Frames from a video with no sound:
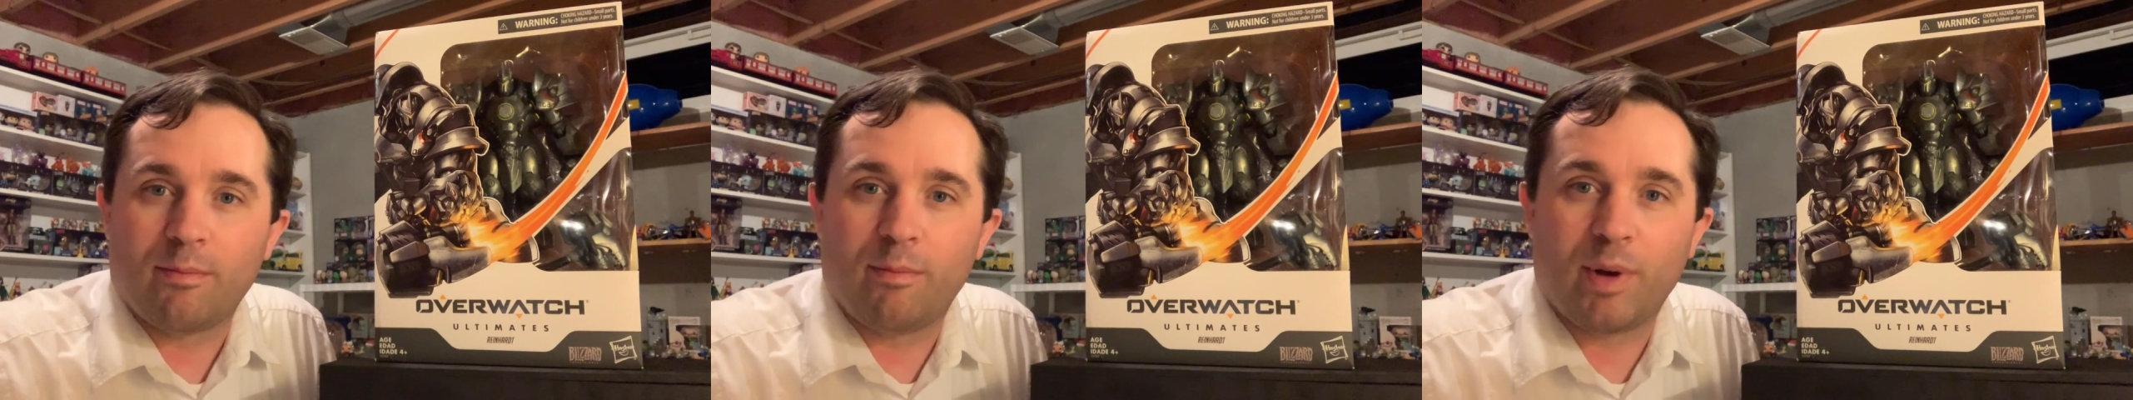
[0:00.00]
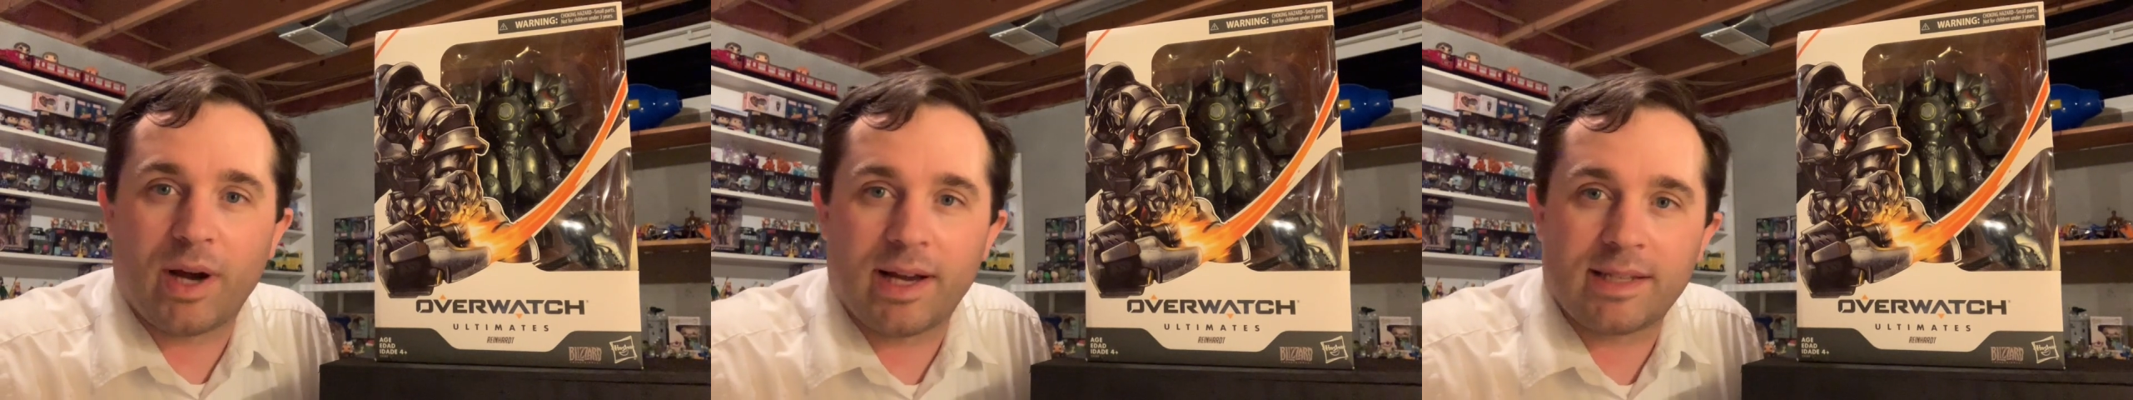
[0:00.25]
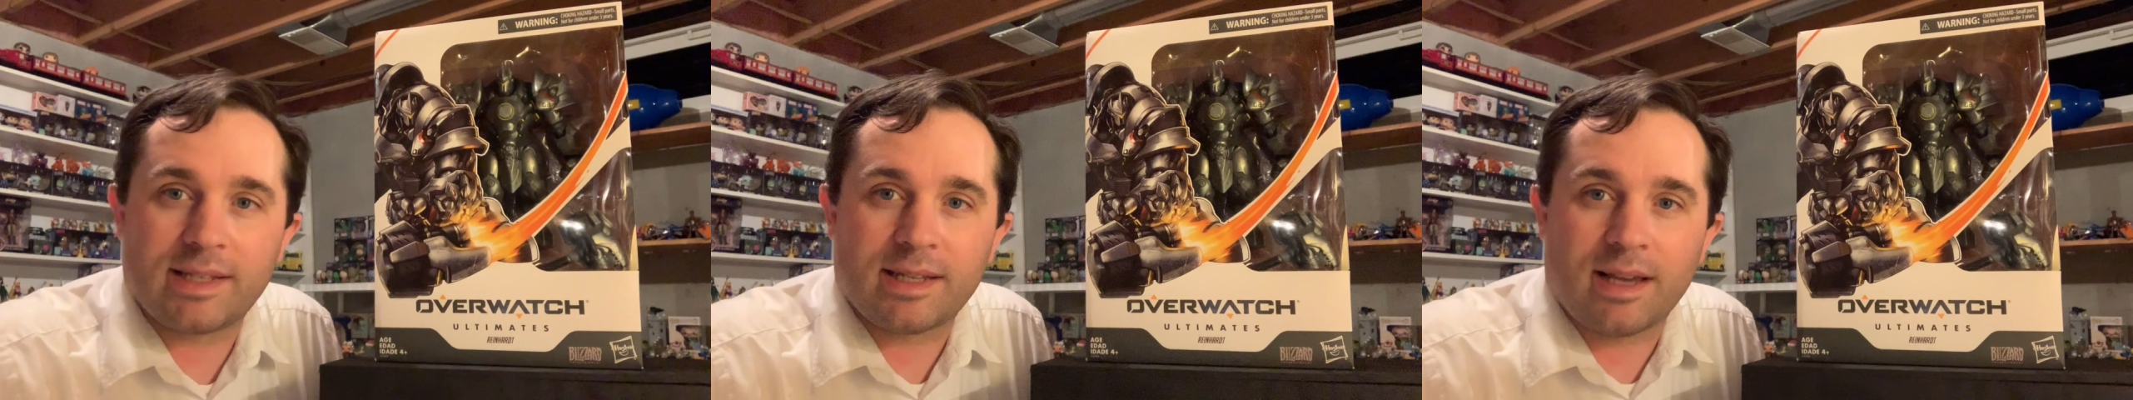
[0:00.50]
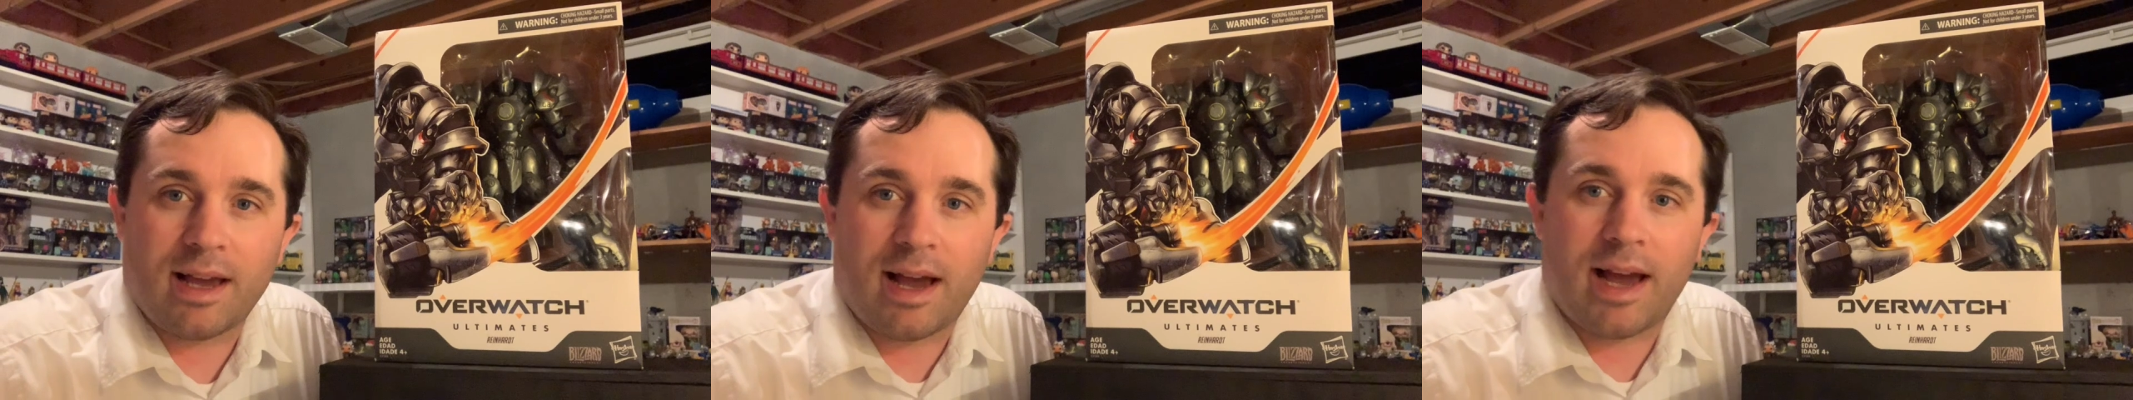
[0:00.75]
but
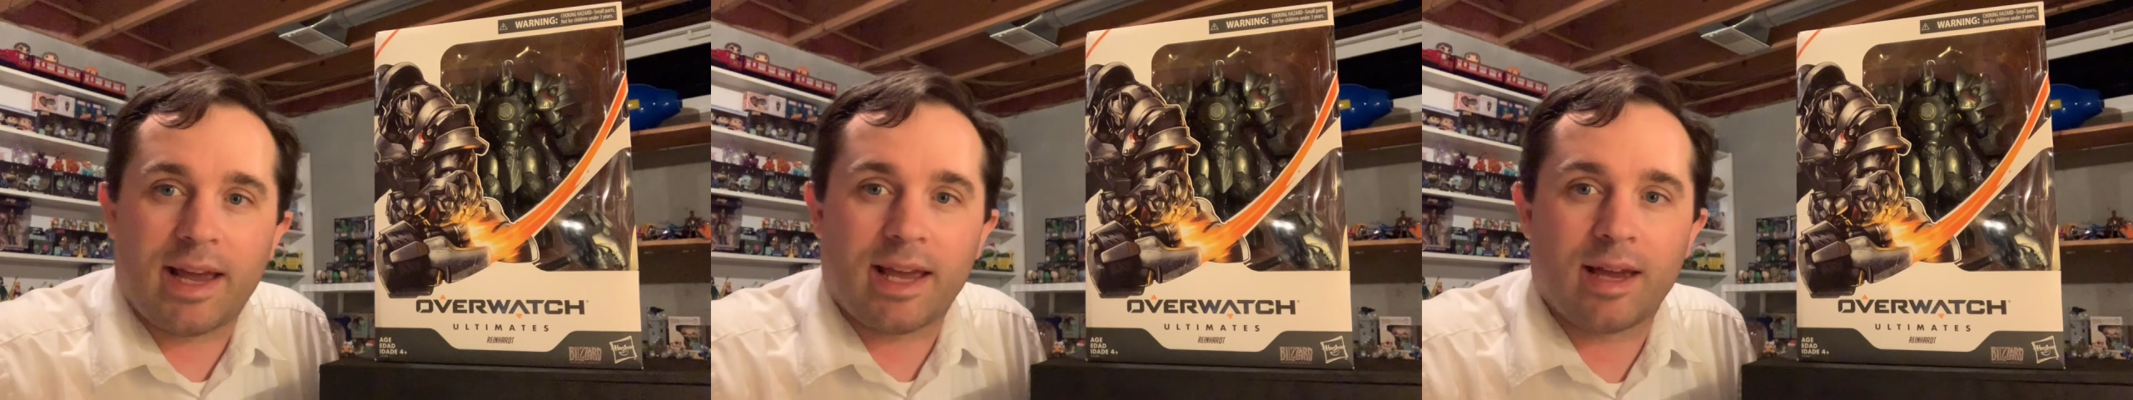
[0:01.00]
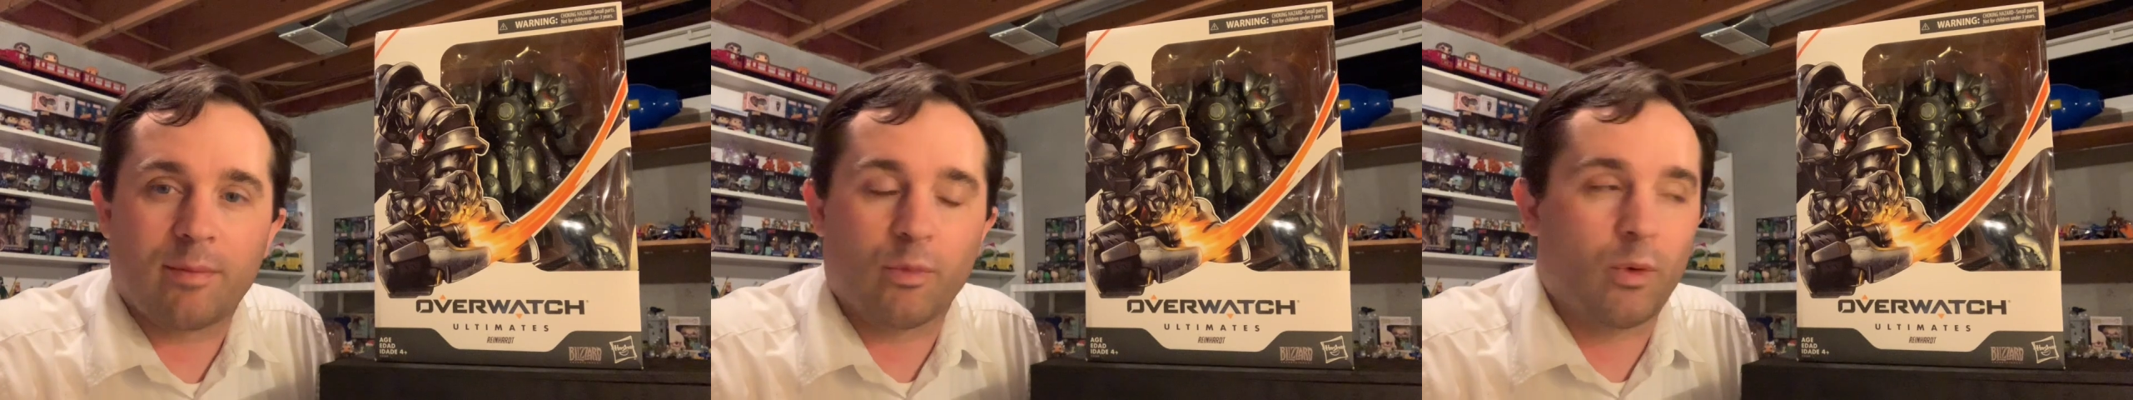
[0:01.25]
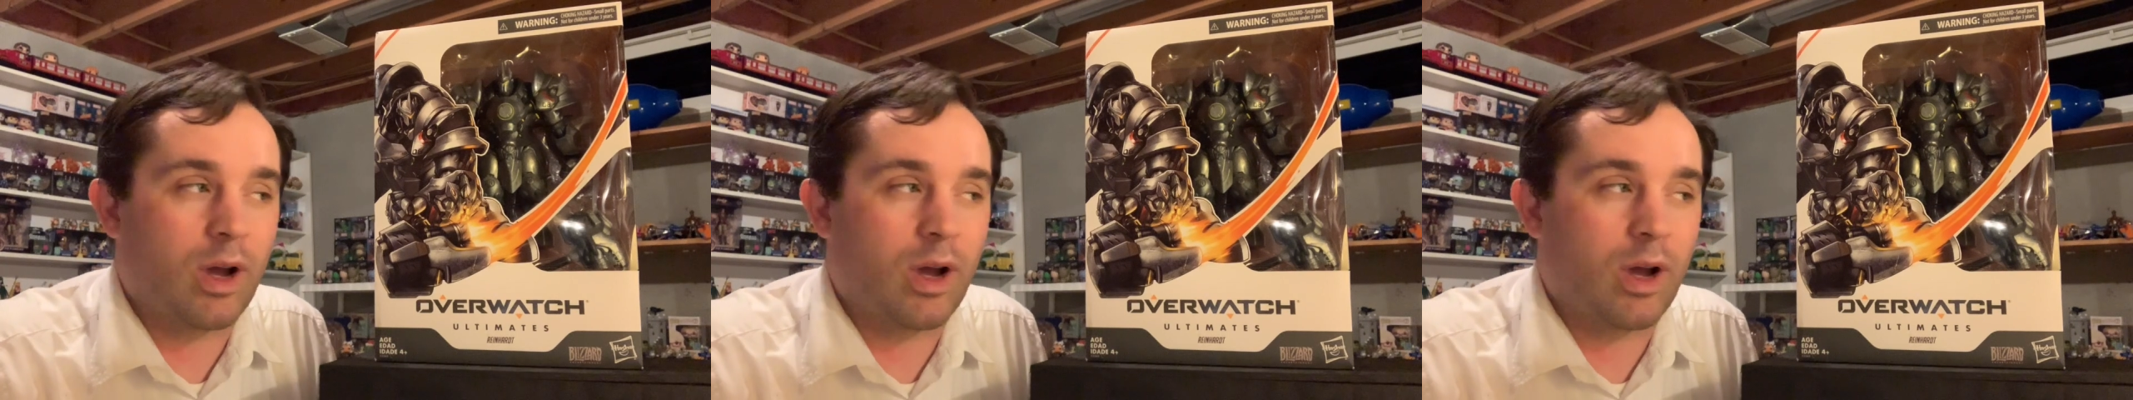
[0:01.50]
I am